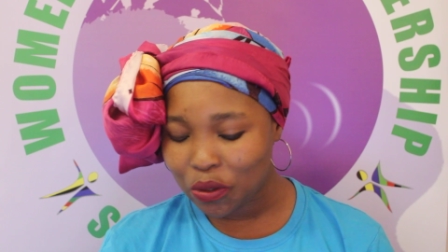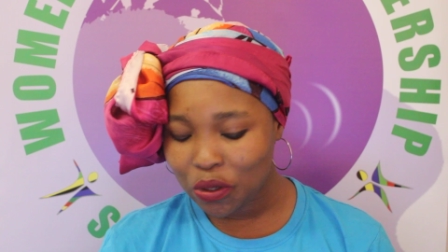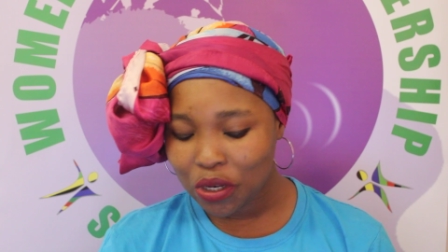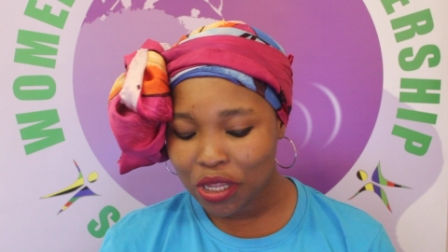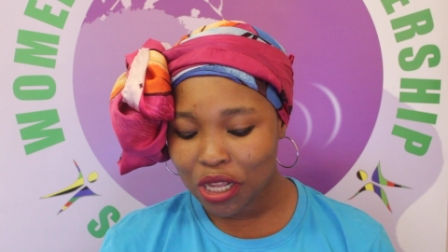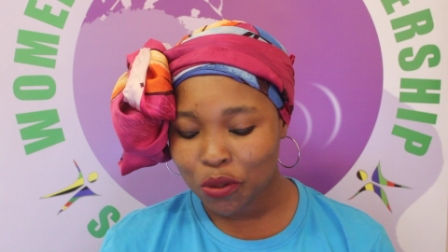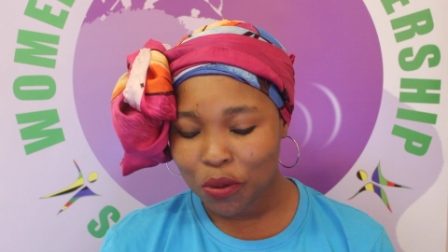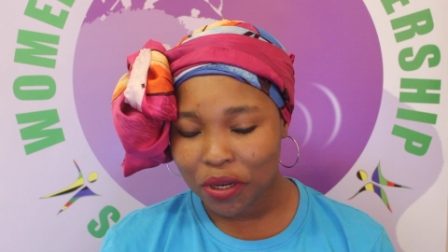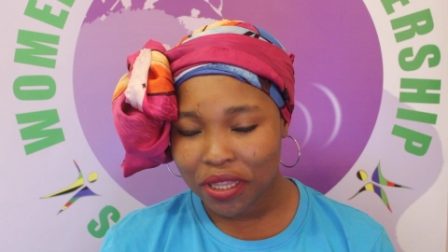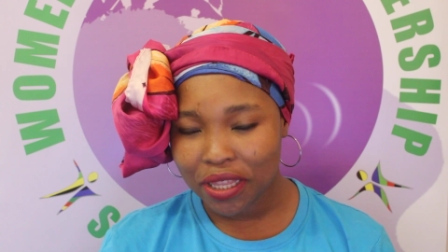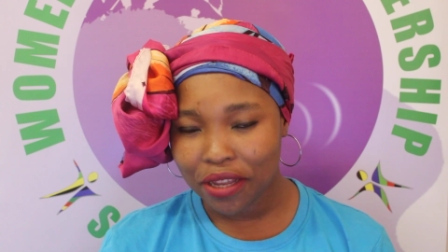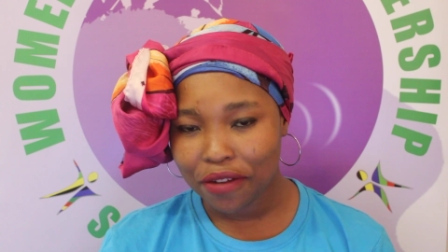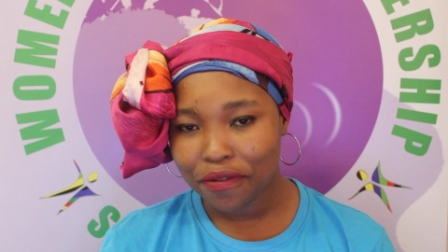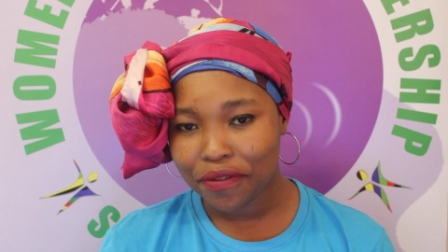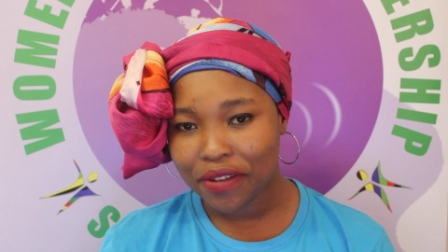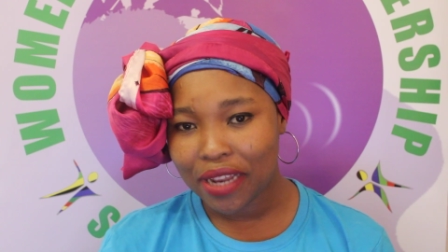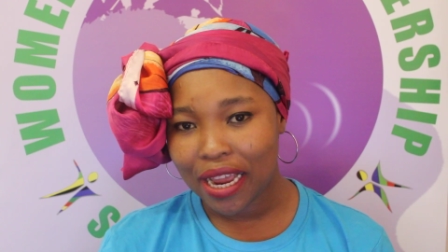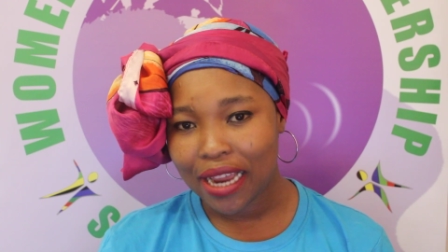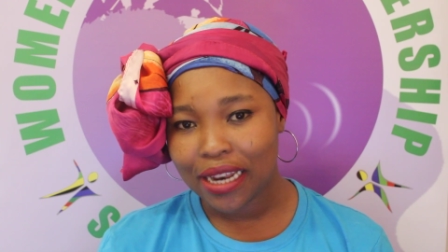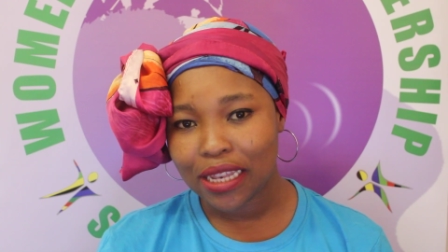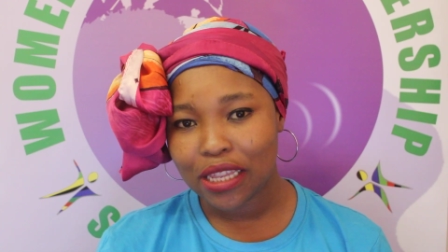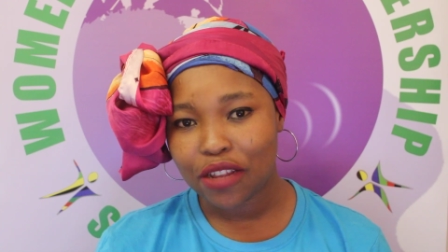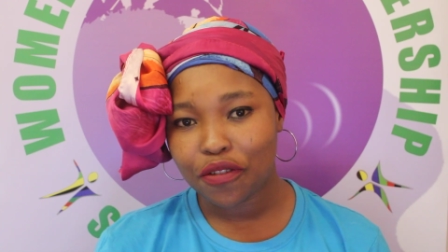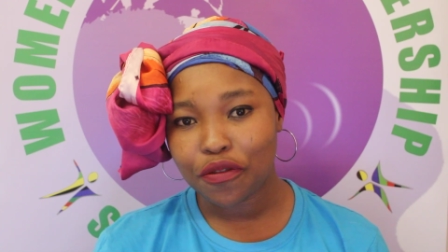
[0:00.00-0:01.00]
that's what they've
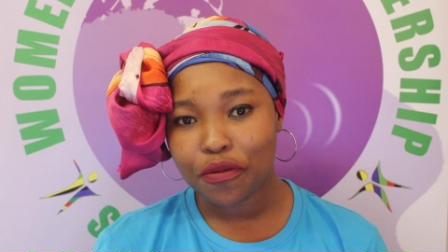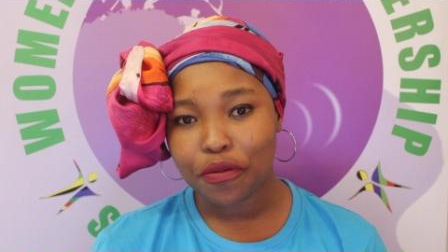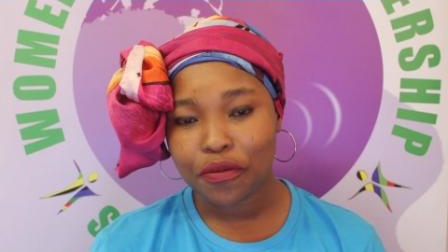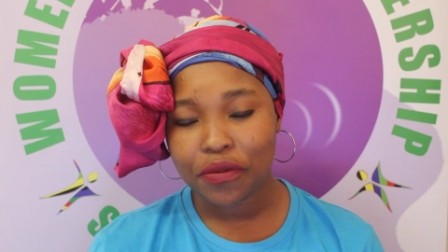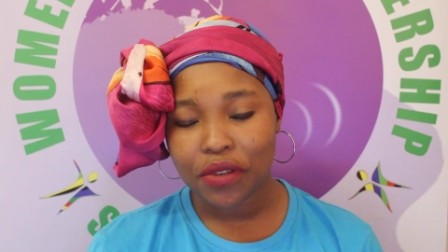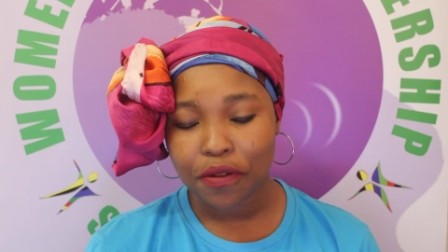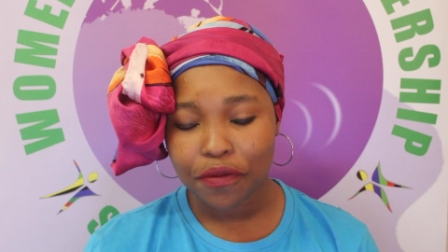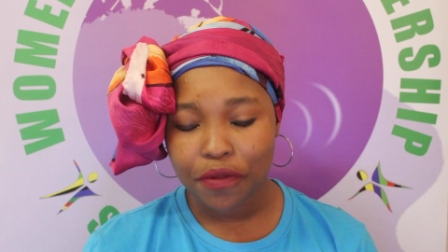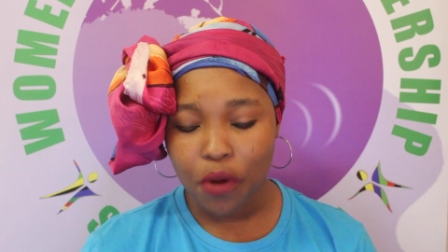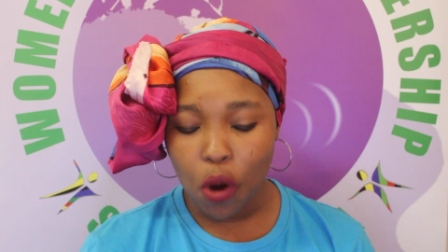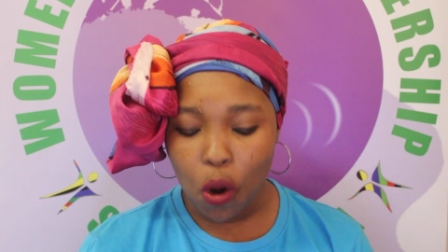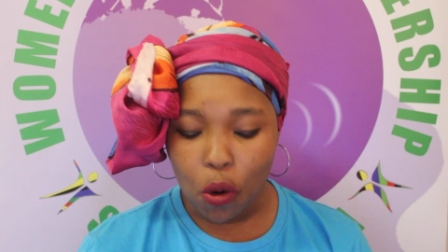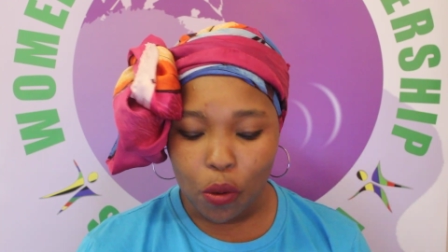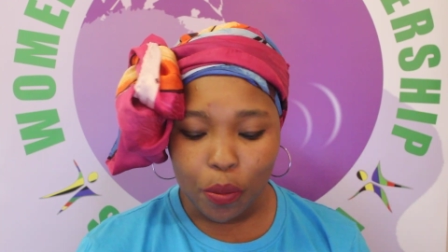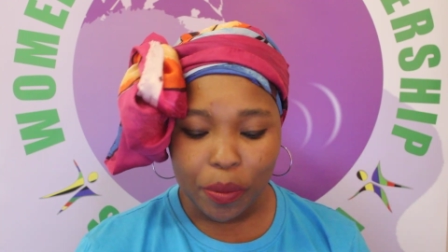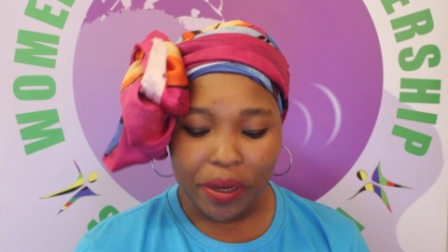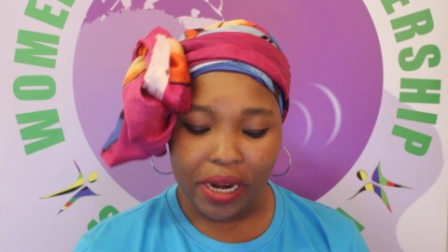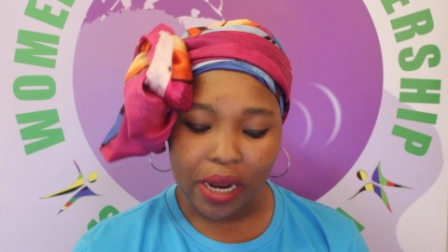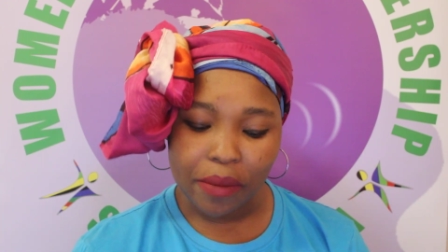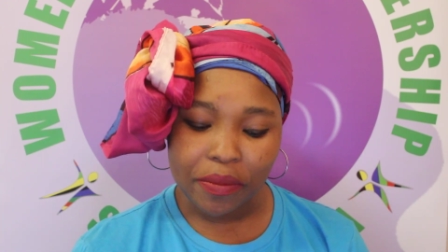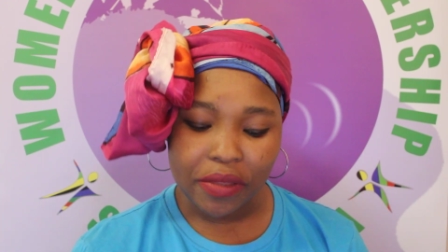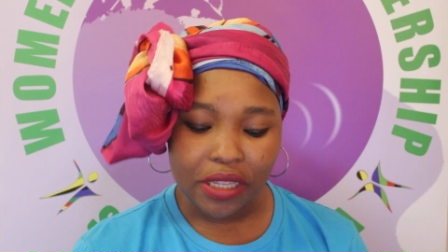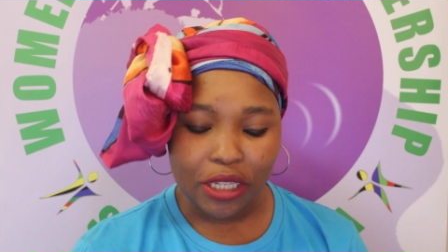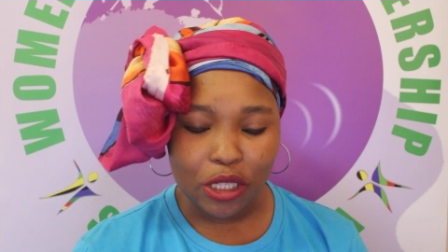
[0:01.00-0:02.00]
done. They've, they've
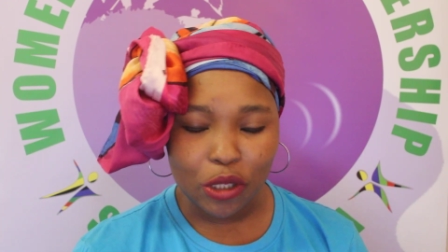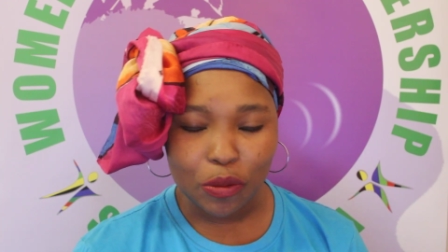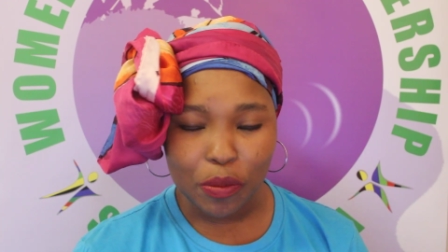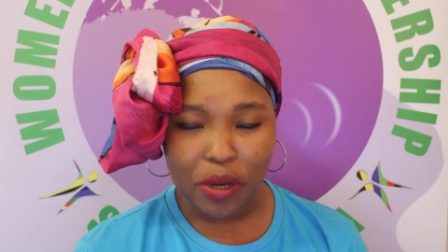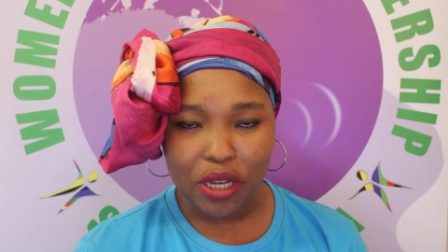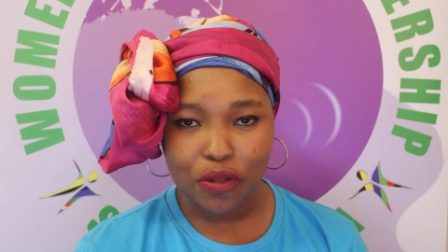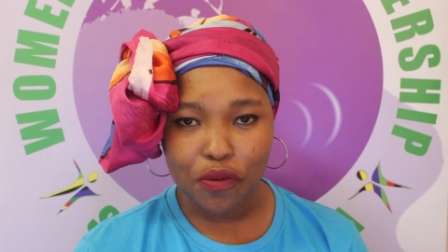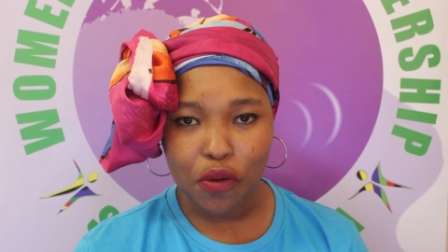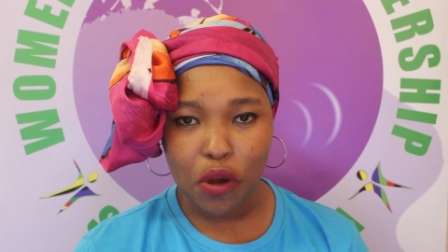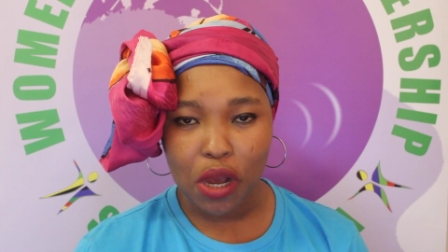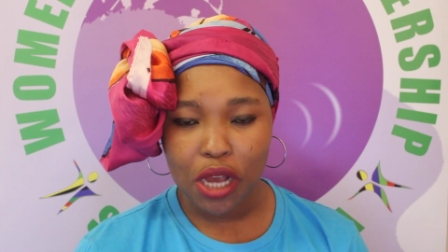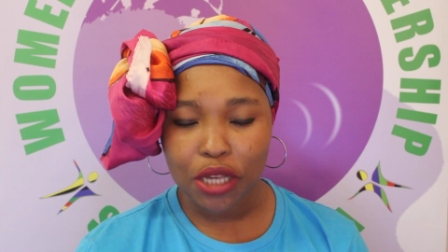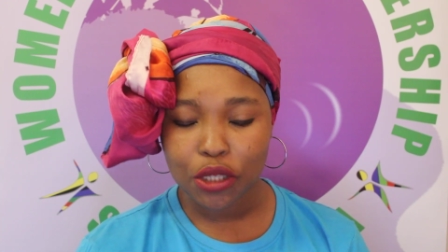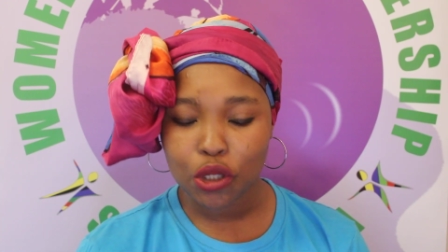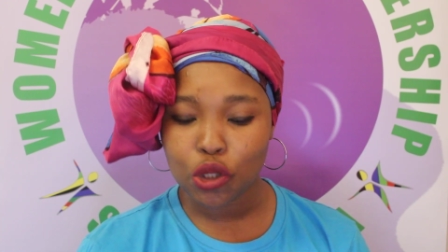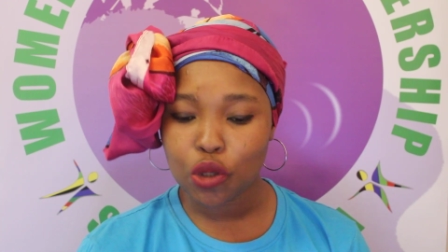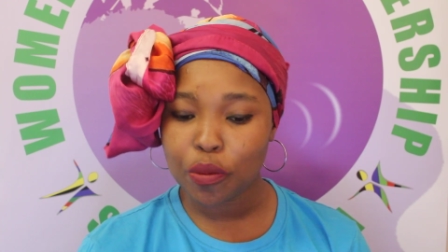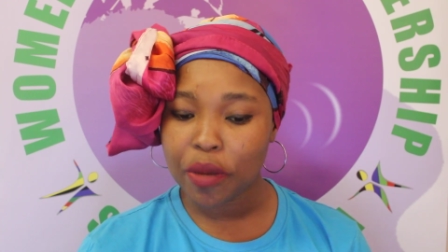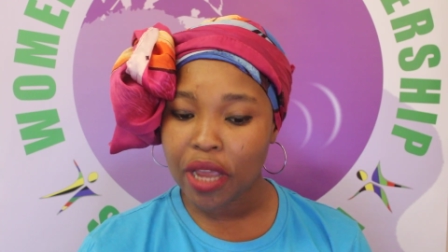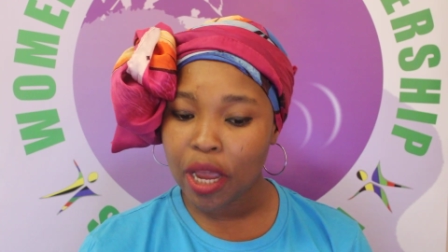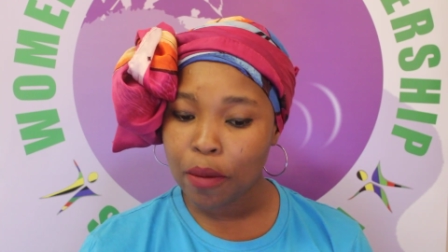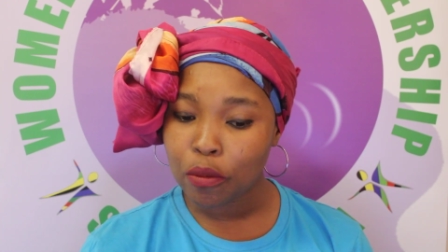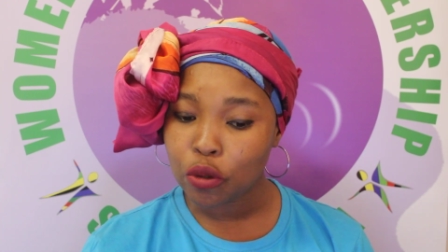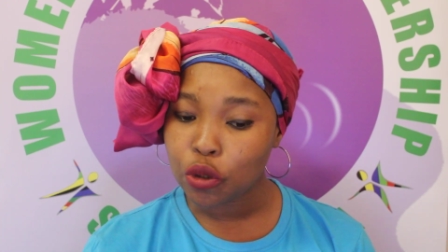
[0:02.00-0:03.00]
opened up this space for us to
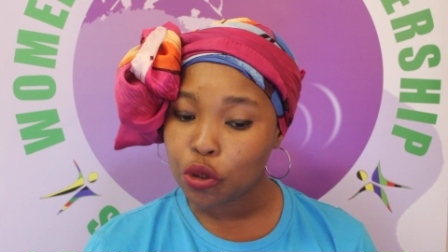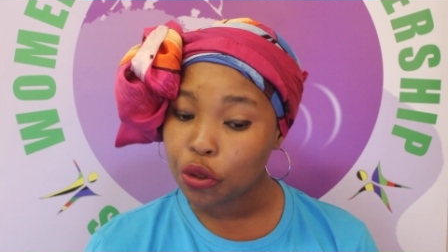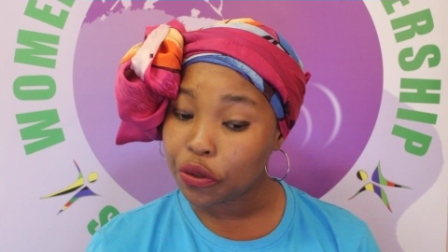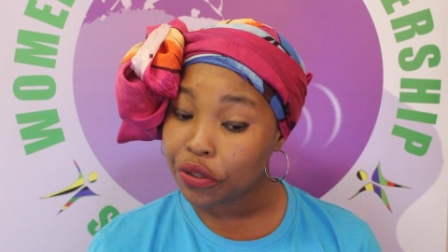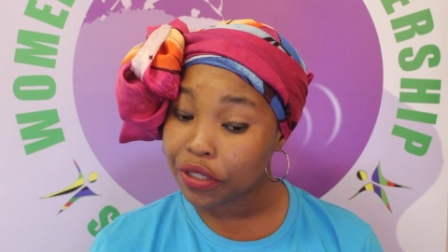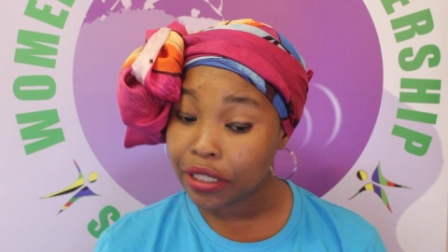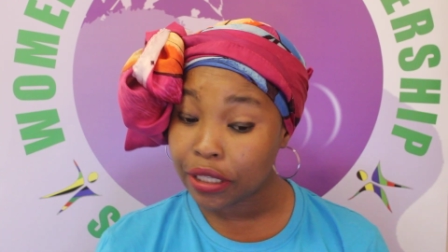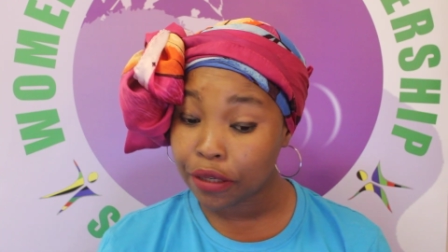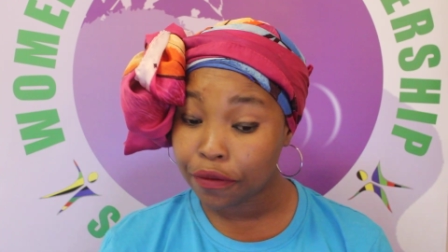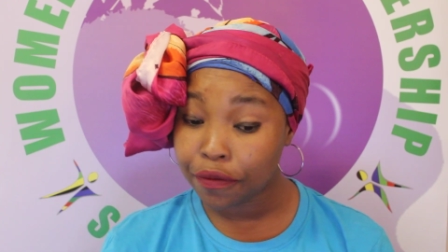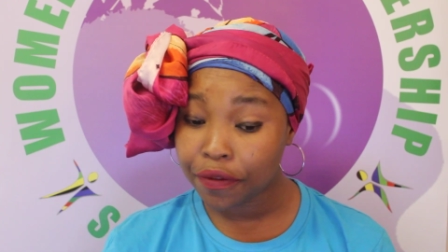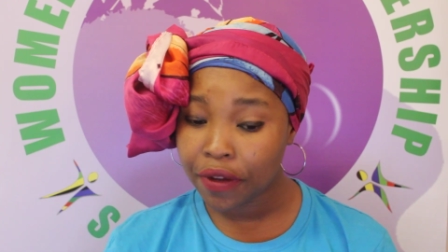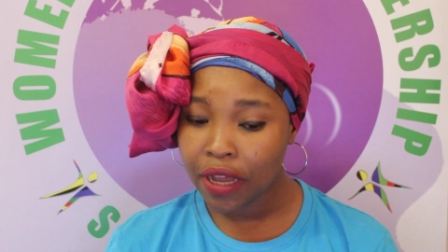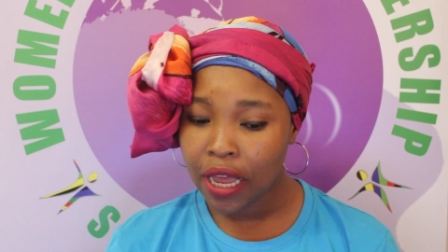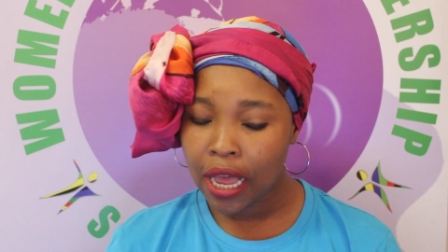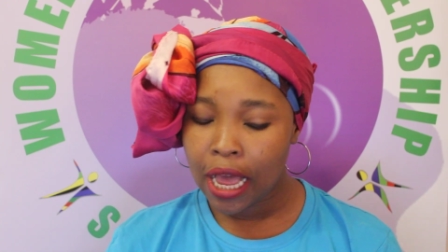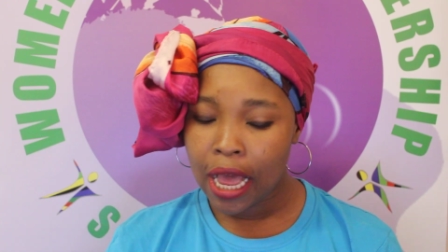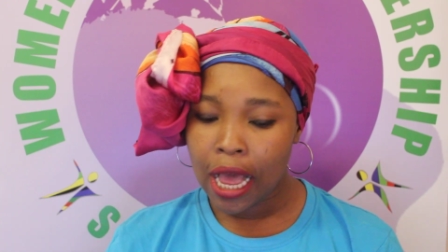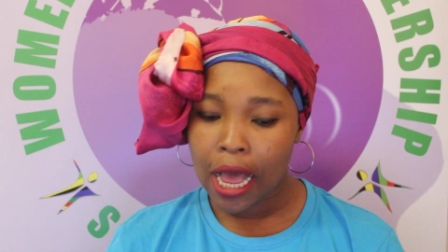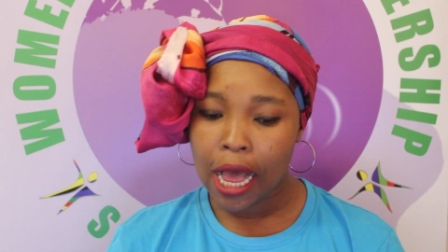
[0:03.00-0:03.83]
be able to receive